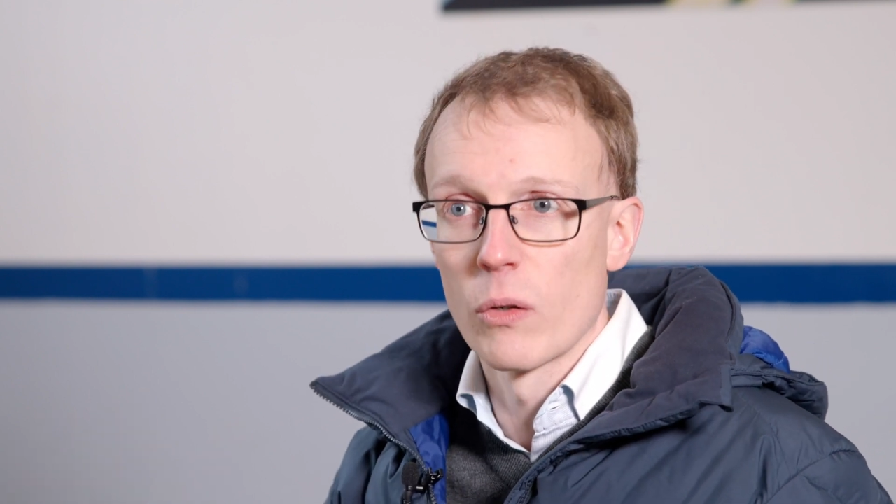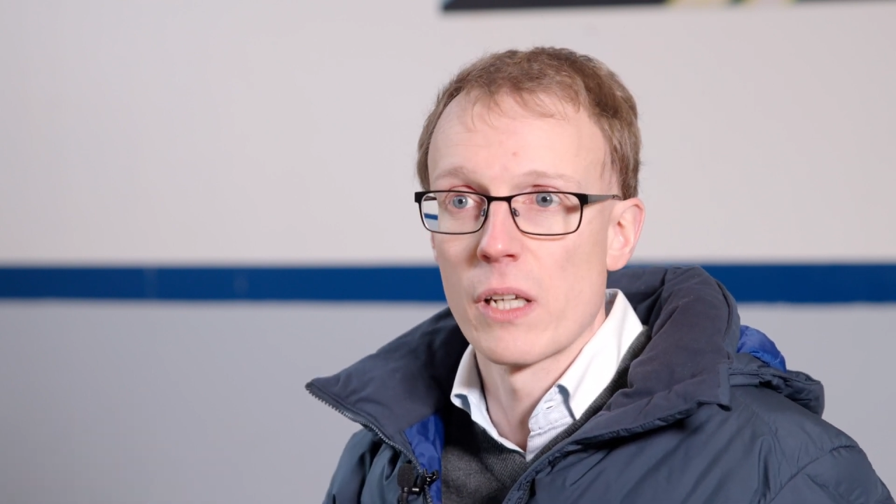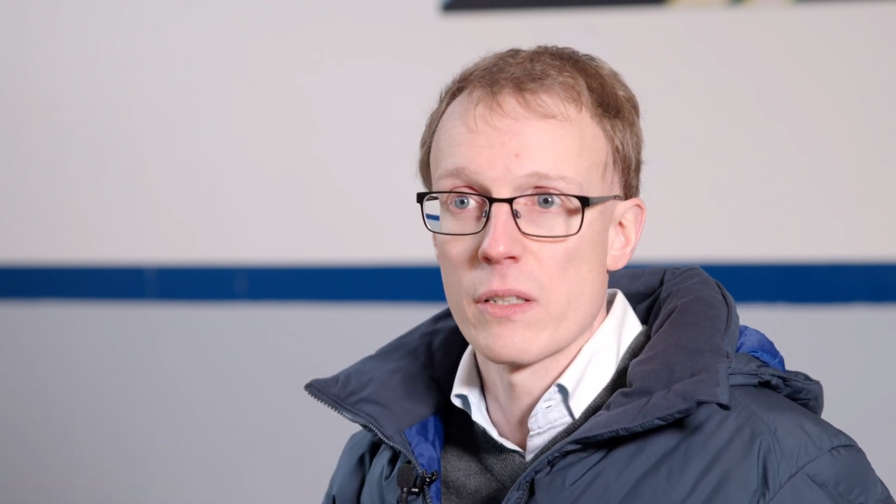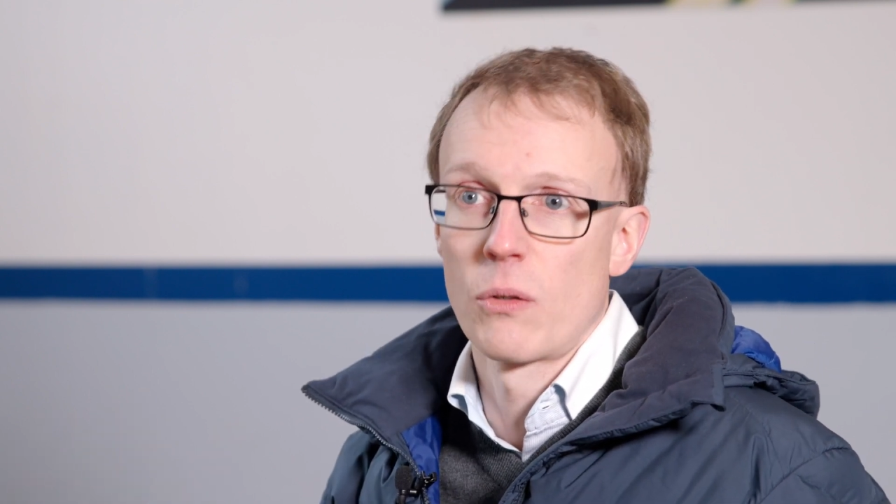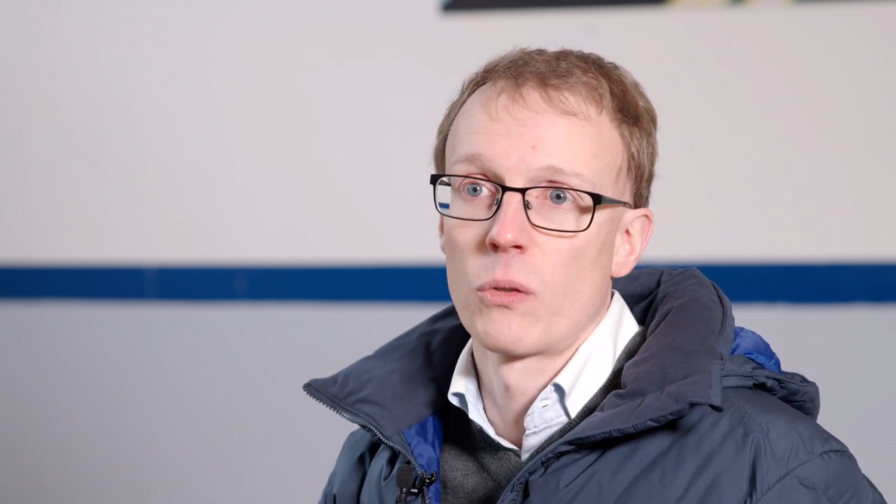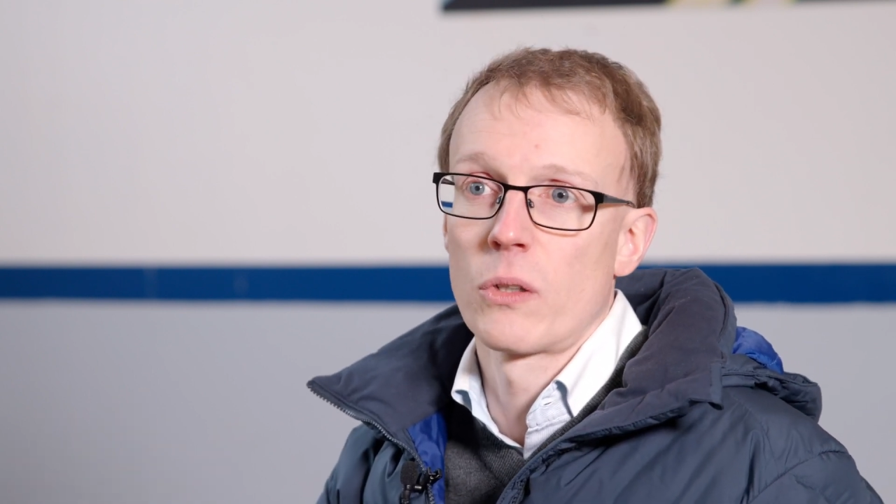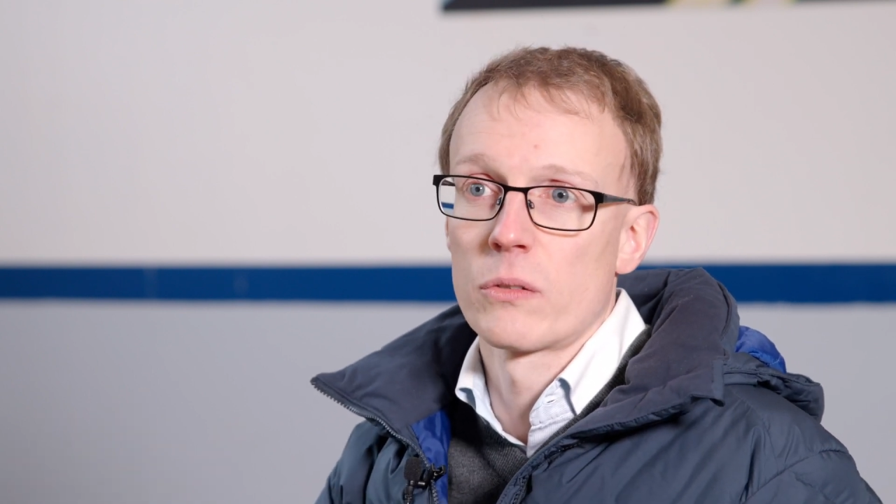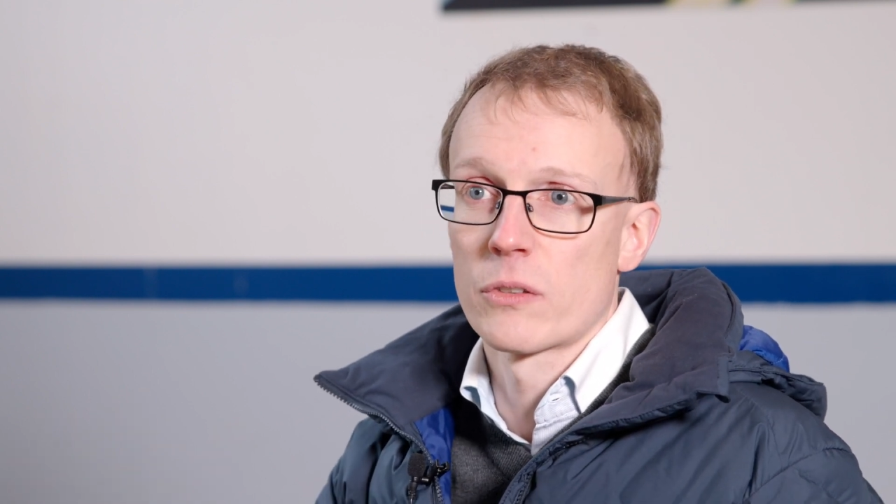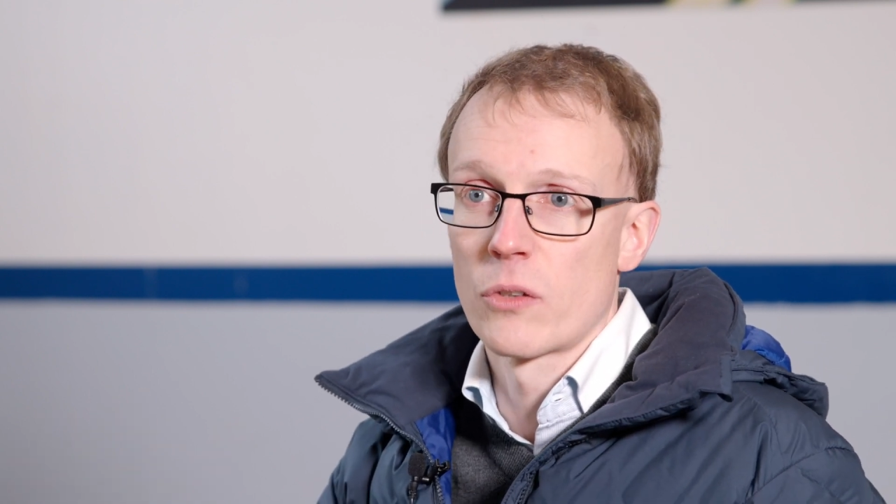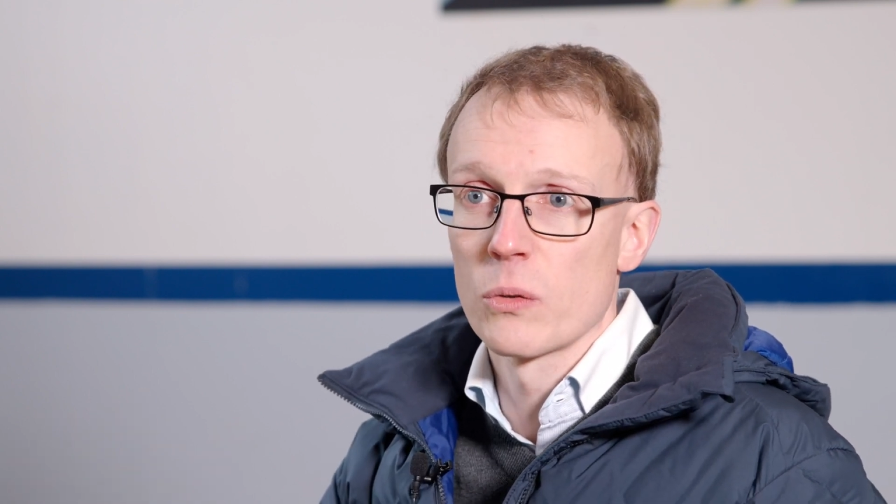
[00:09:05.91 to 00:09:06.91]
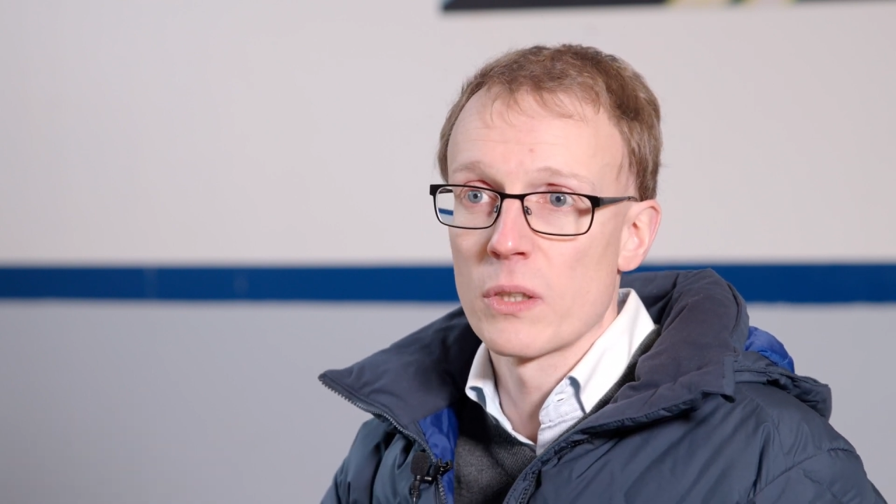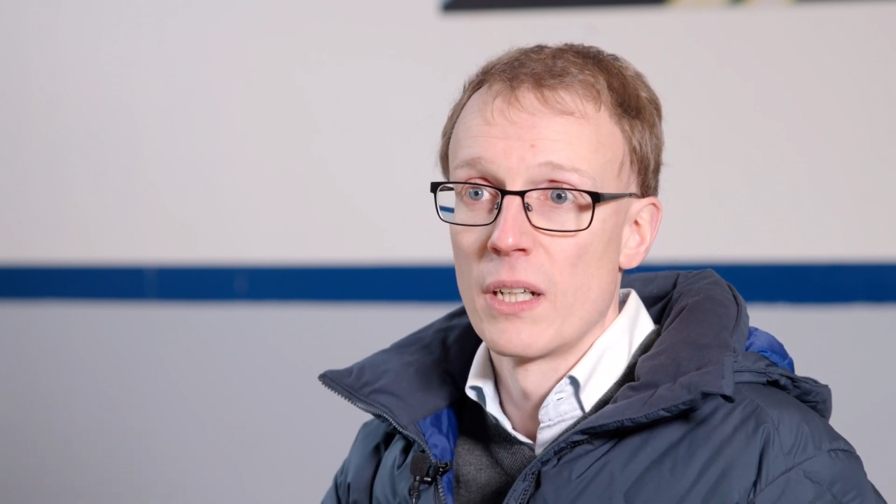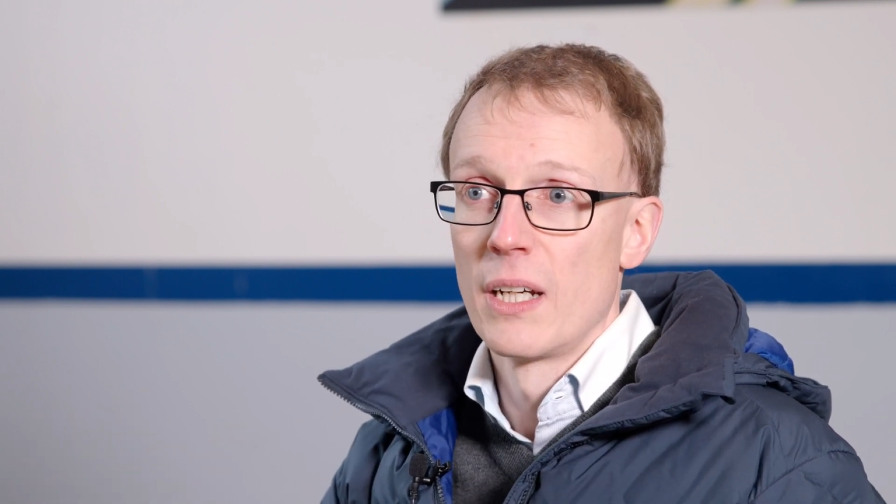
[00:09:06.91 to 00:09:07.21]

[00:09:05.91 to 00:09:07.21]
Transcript: on its own on the road.